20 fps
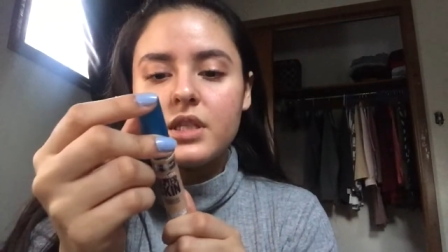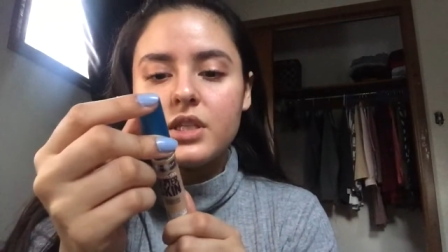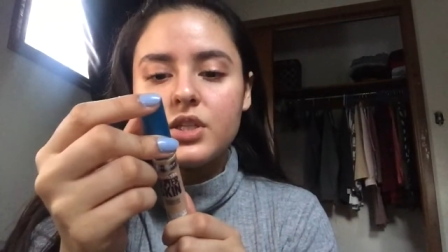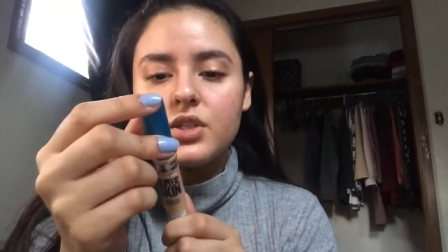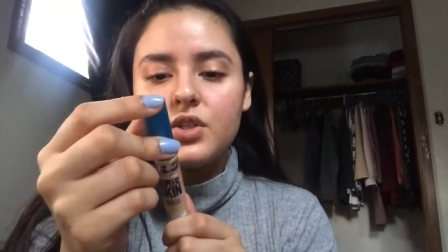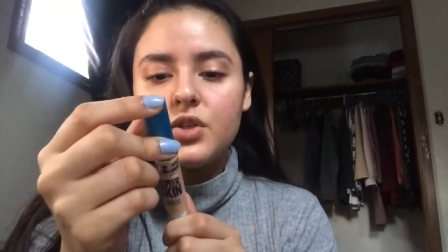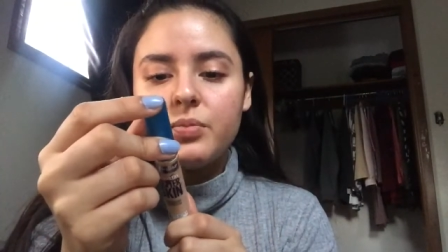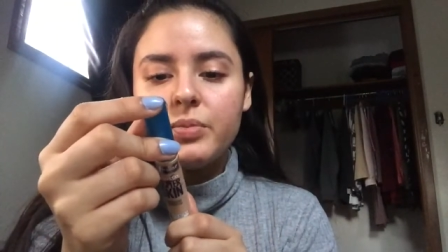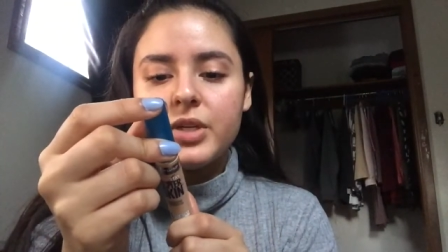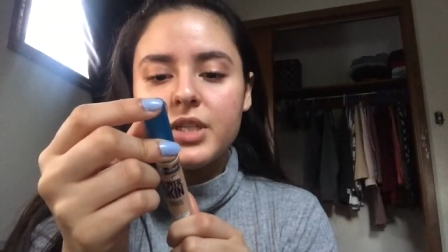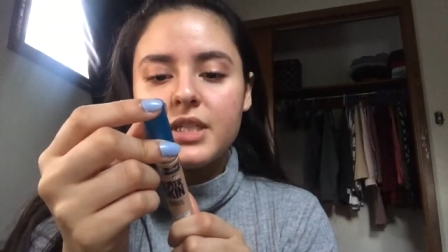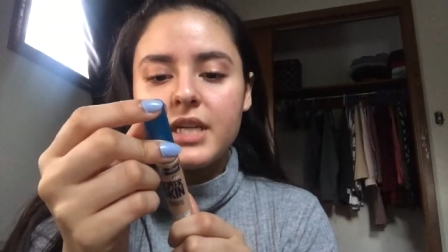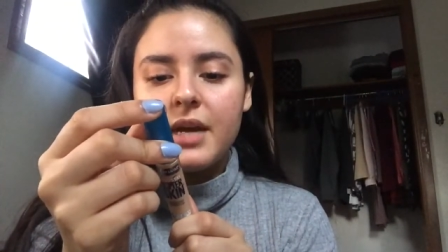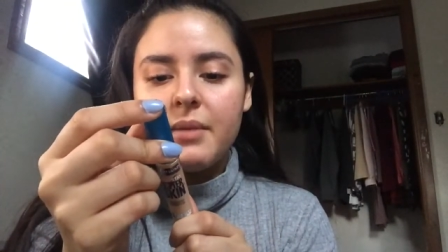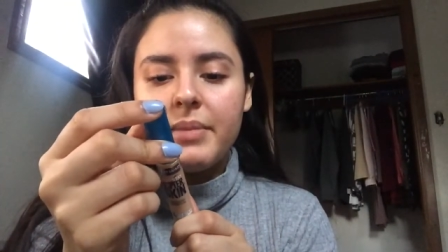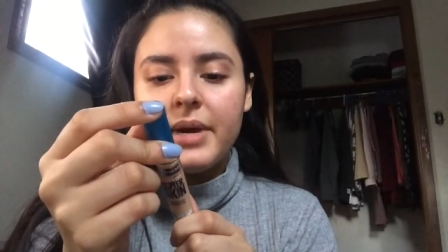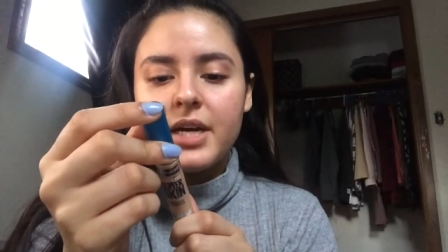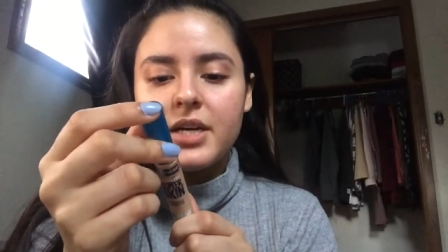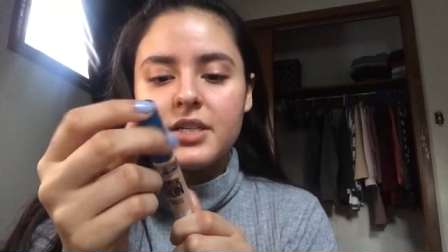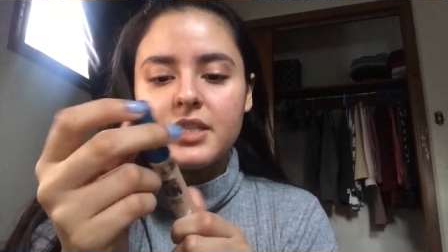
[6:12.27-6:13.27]
the Super Stay
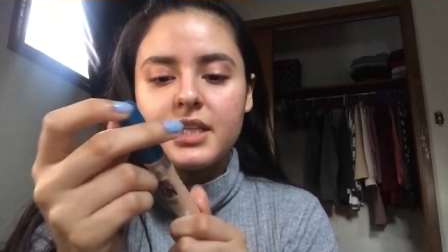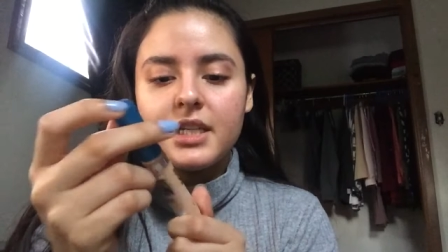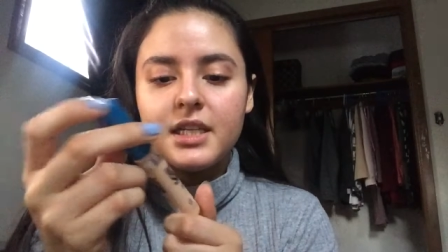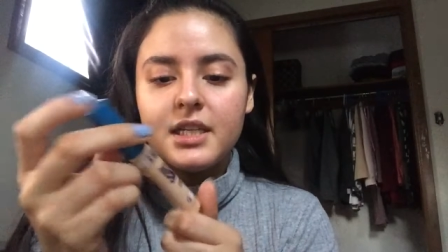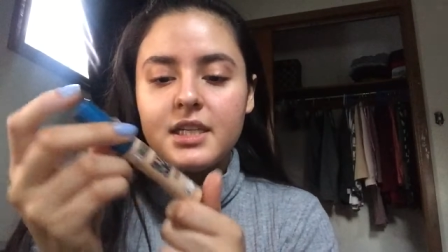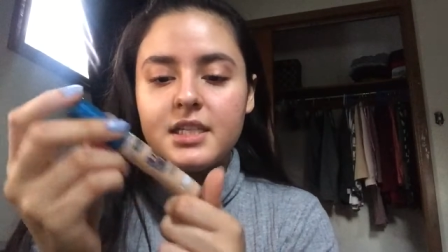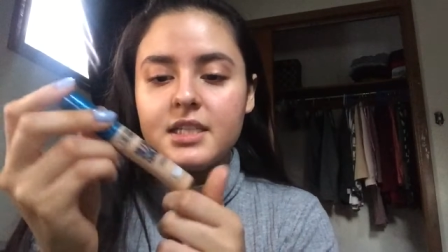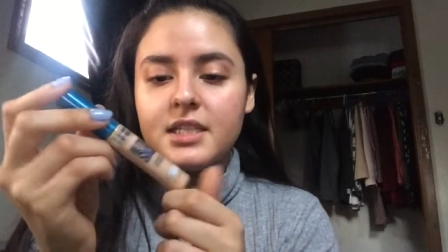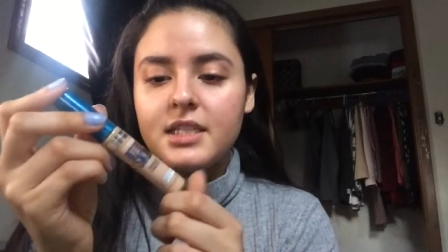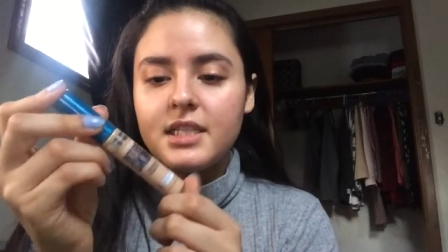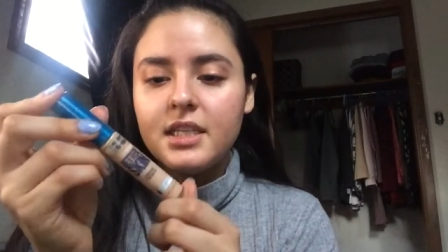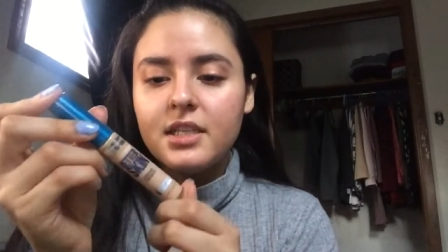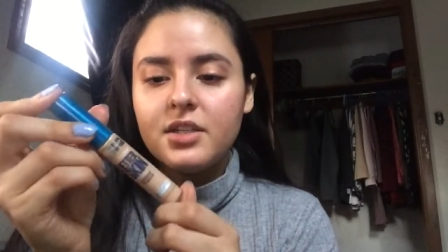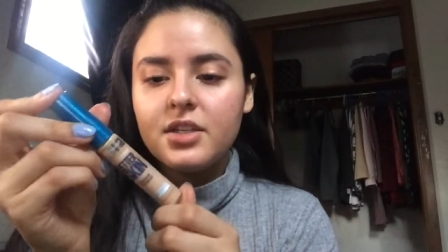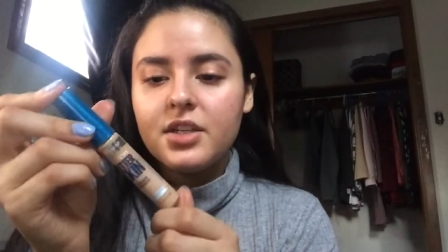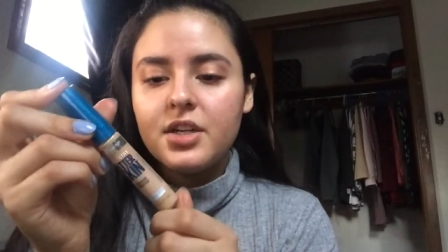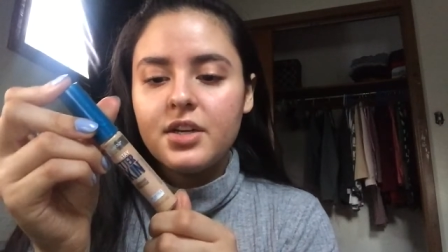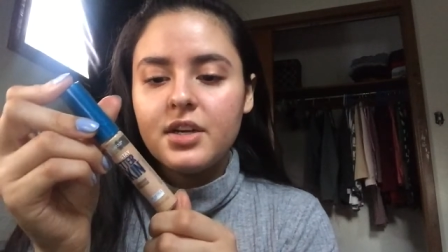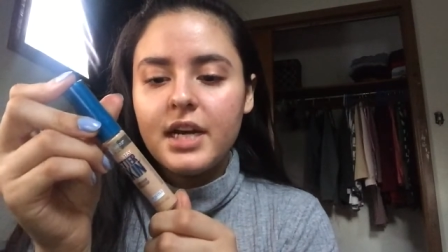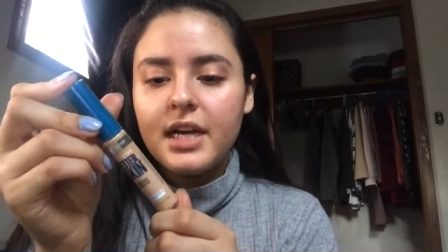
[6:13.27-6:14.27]
Better Skin Concealer
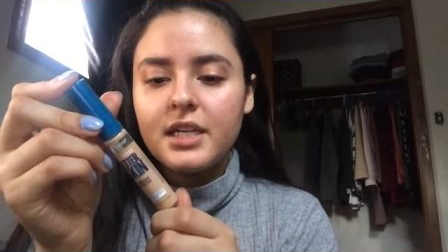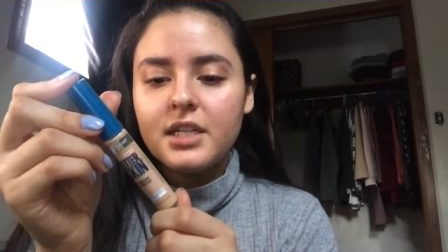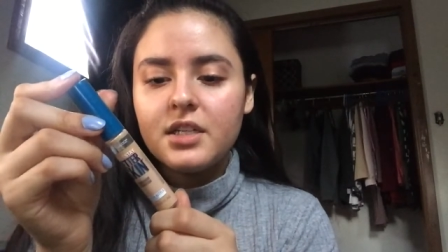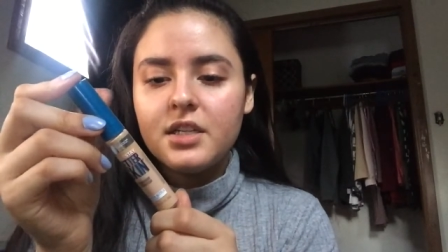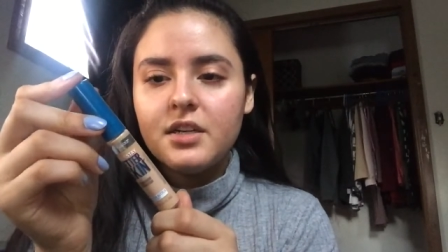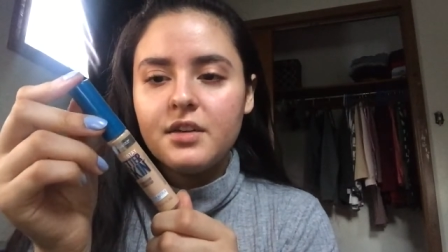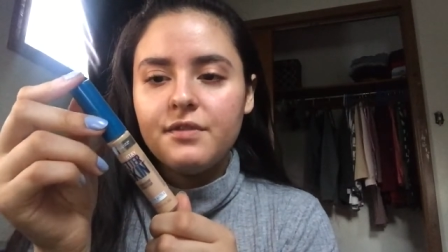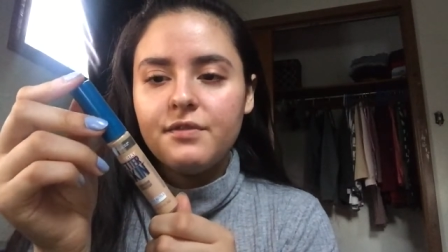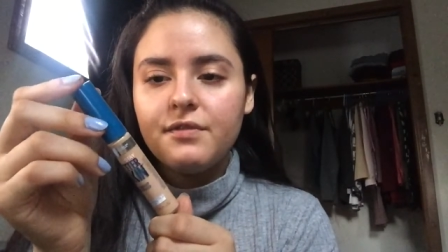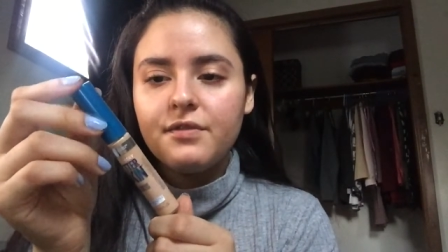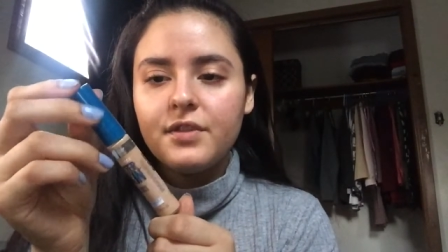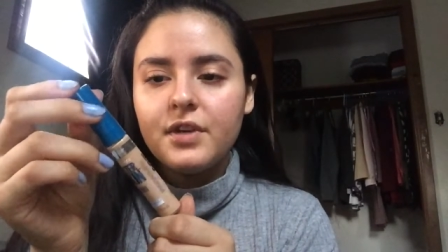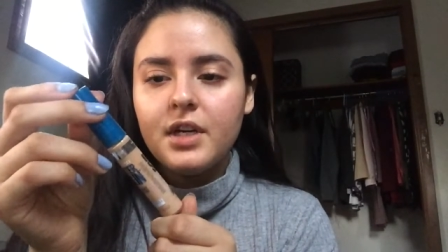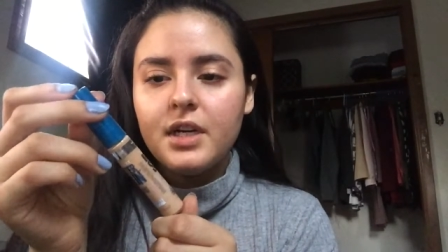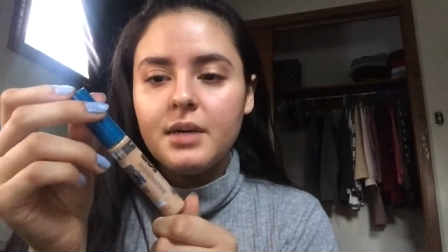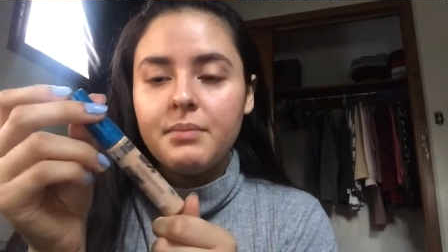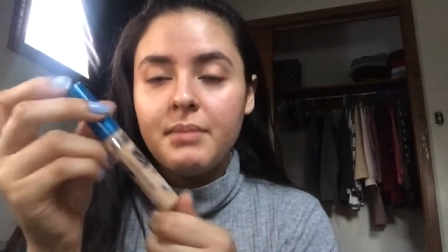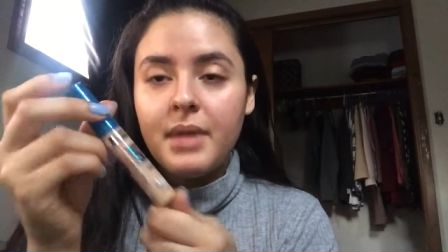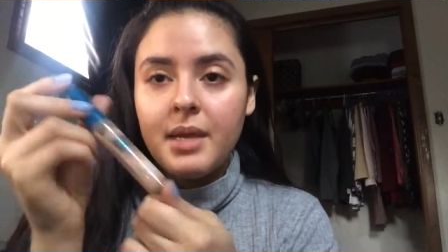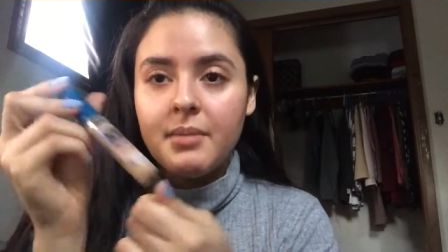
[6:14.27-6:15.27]
Corrector
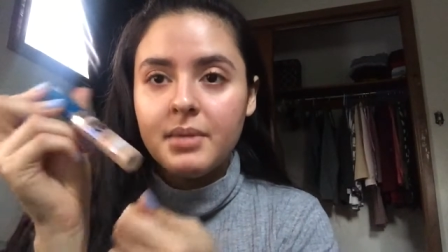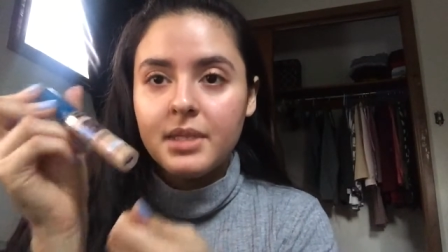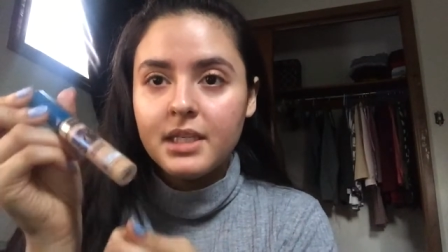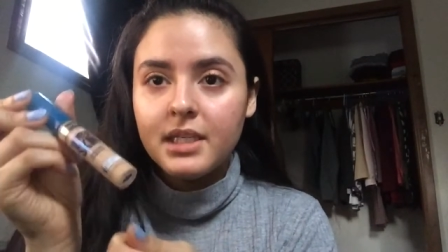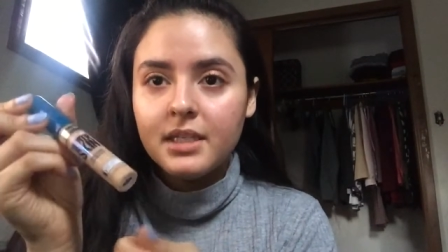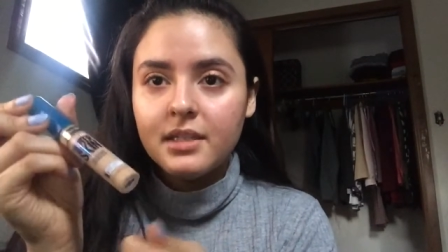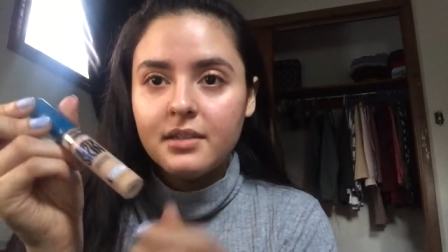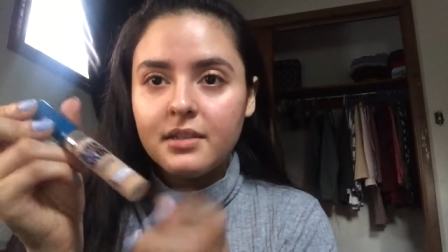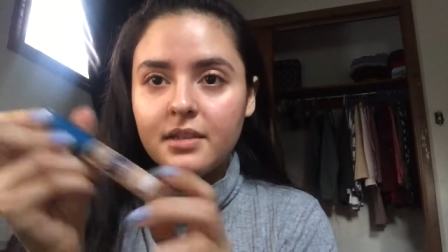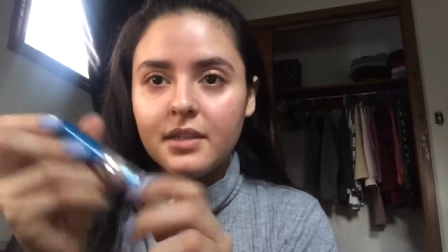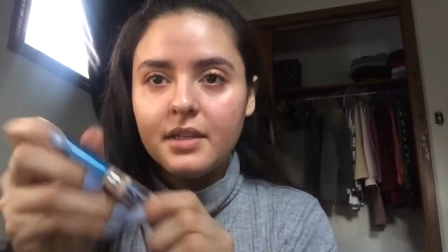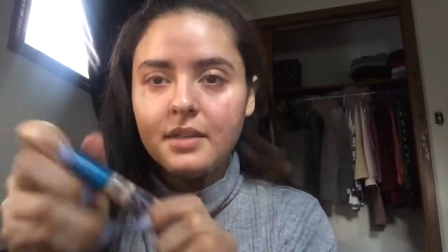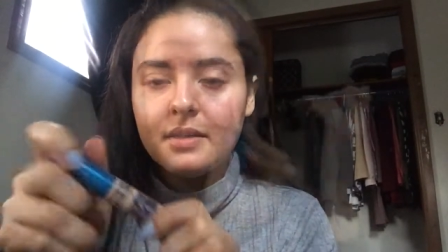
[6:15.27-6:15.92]
from Maybelline.